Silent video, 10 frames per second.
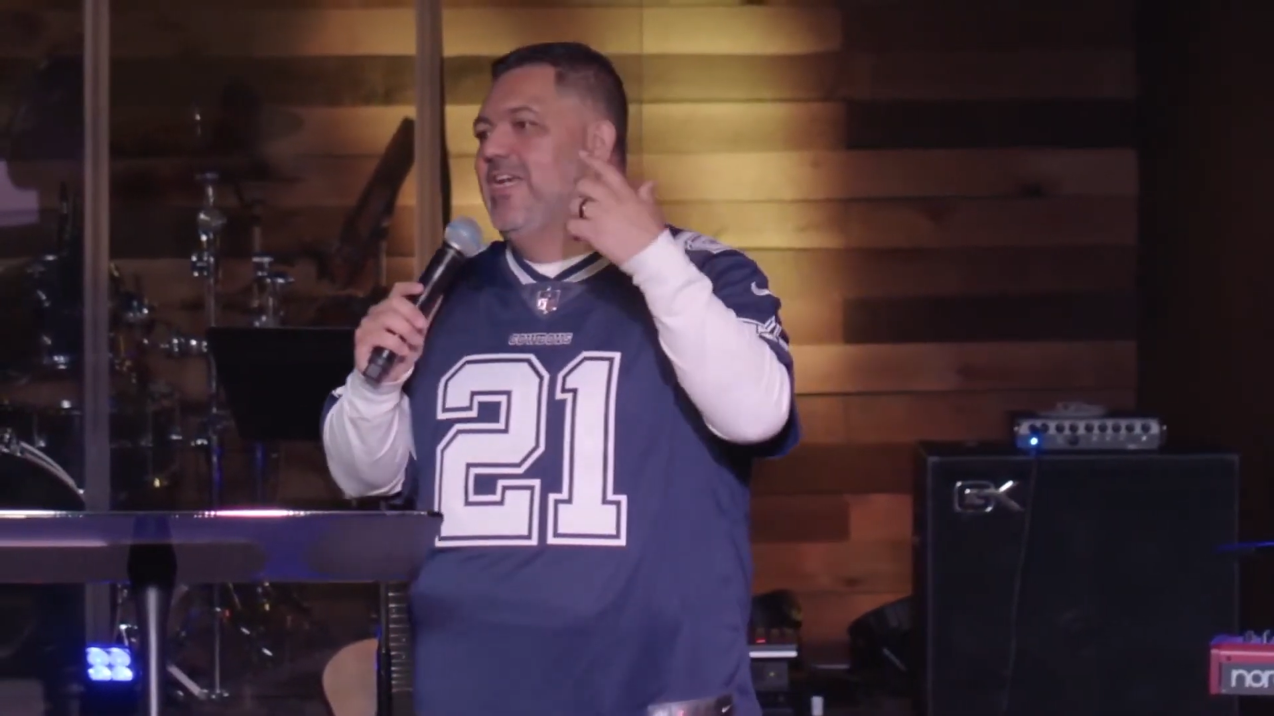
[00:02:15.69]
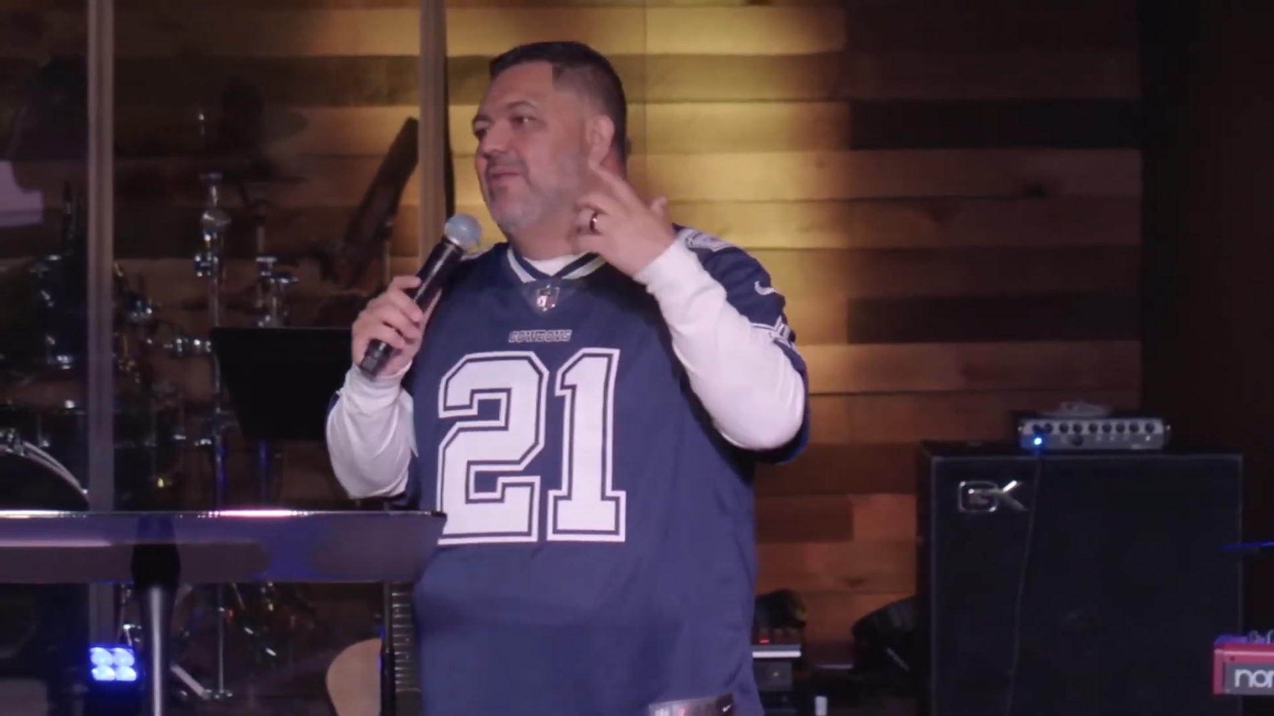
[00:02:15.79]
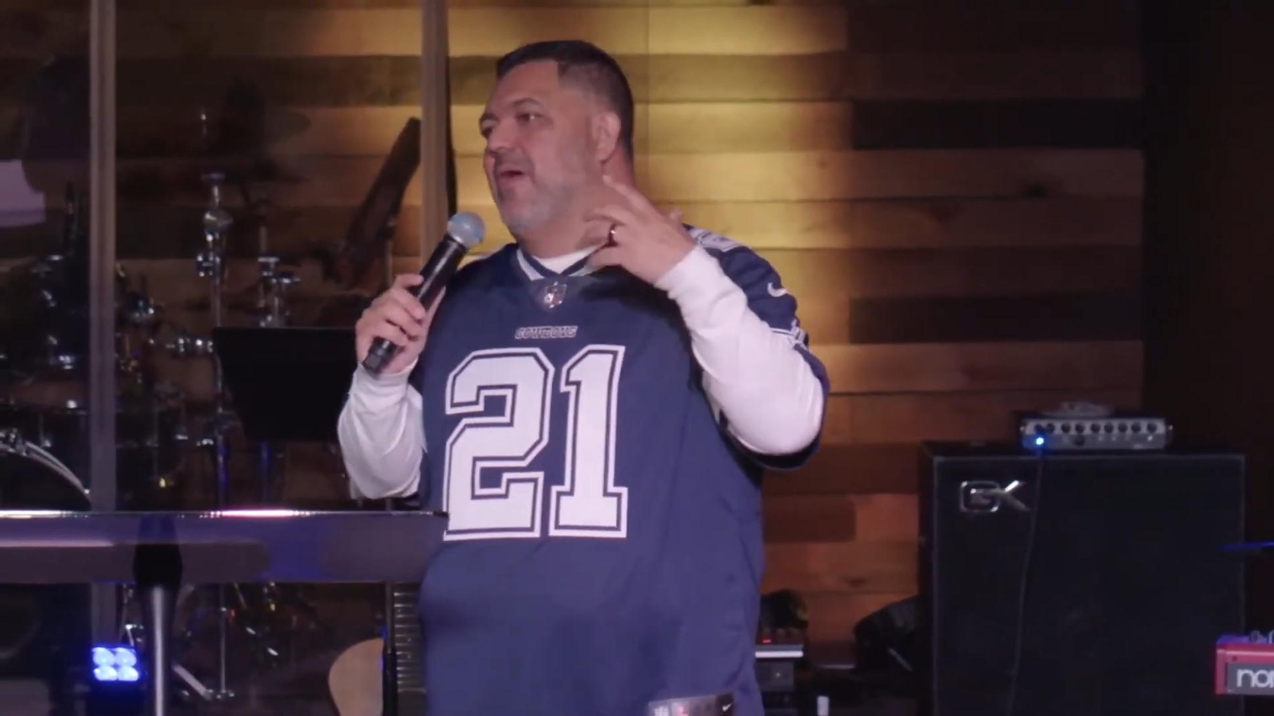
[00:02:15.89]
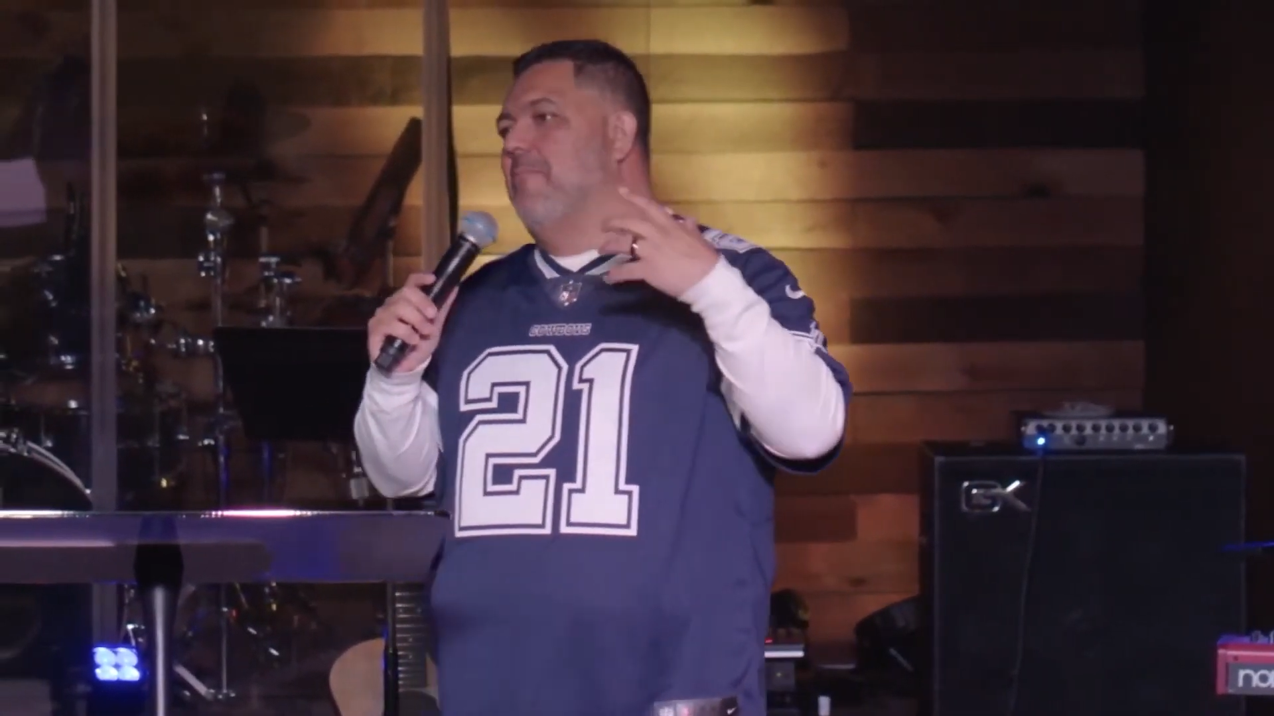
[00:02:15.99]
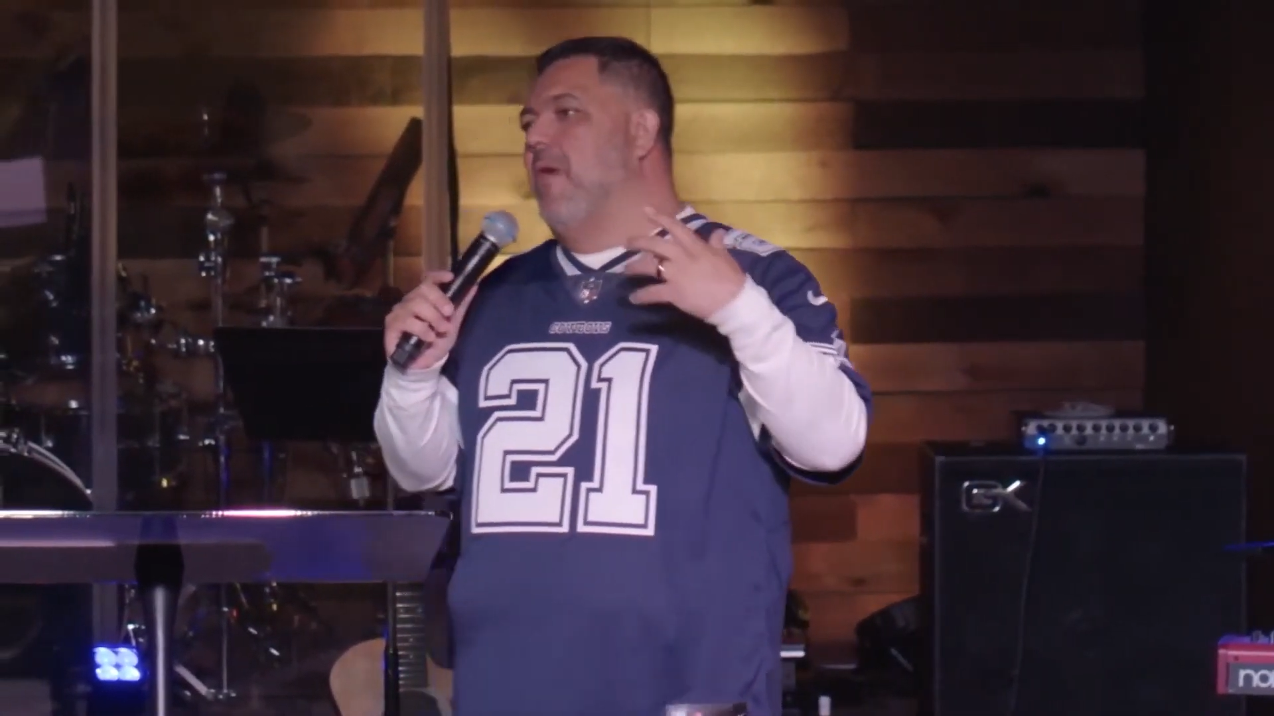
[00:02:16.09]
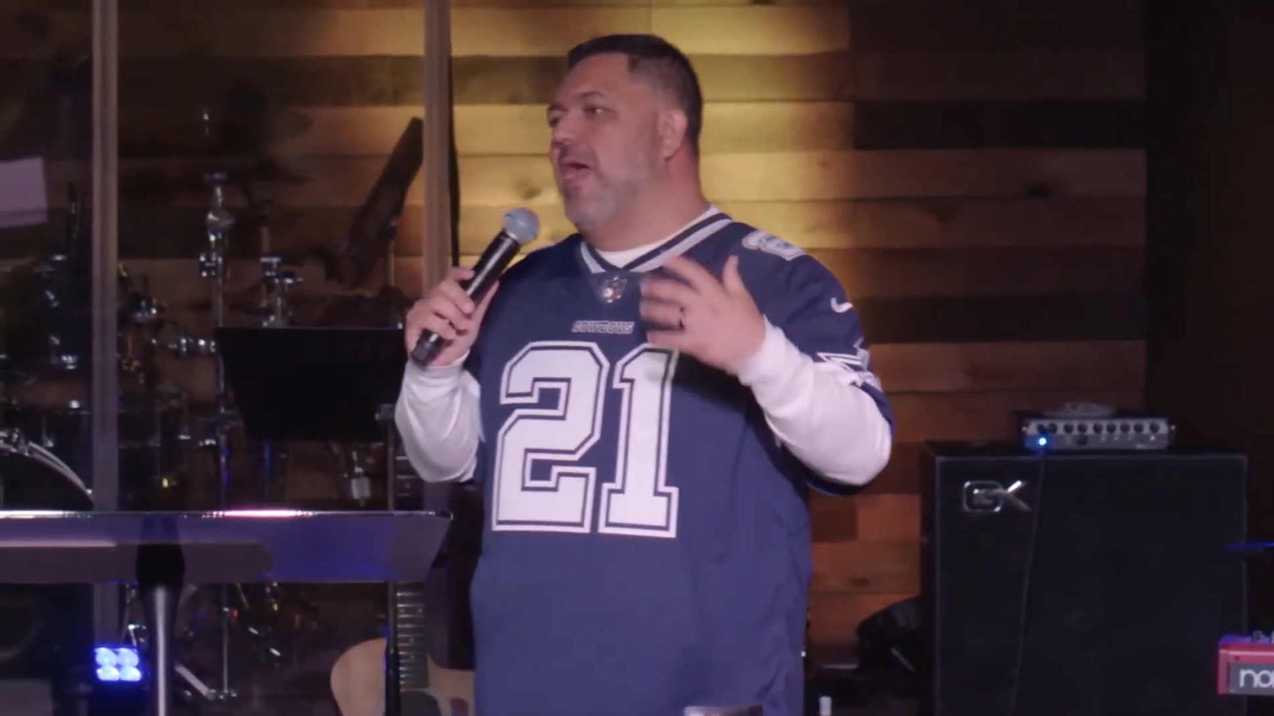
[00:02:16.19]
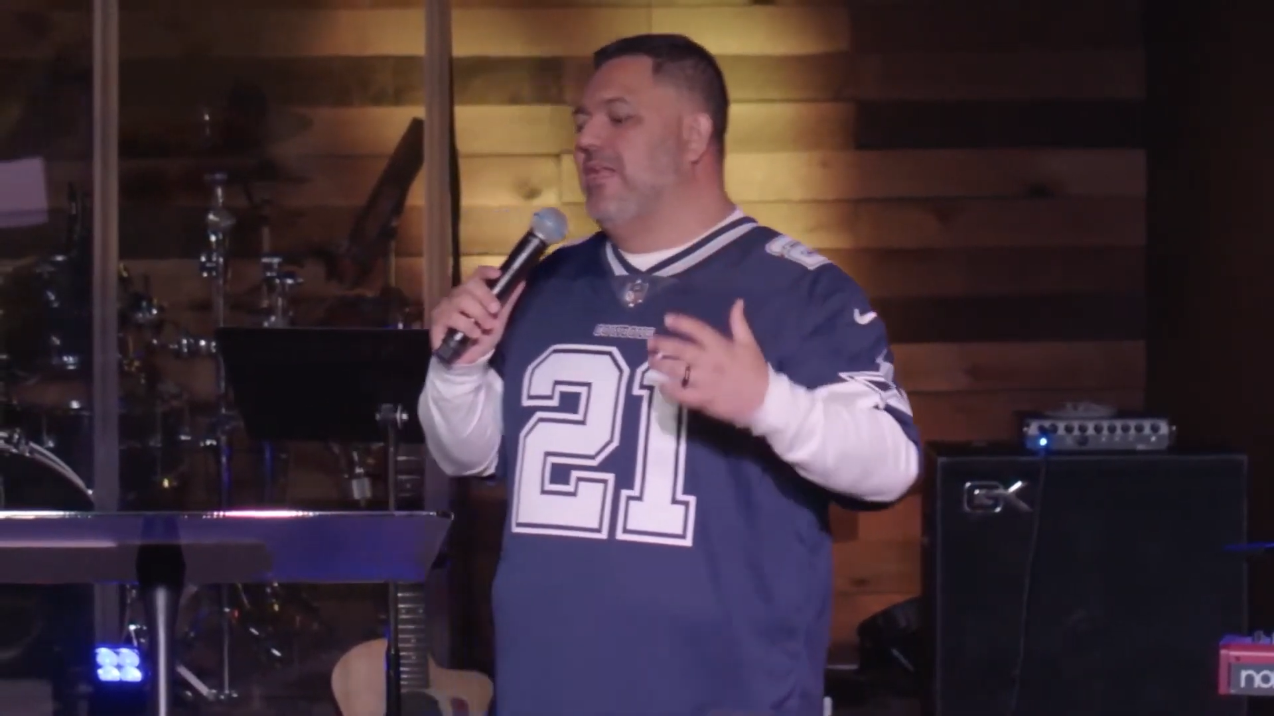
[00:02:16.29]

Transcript: in my mind,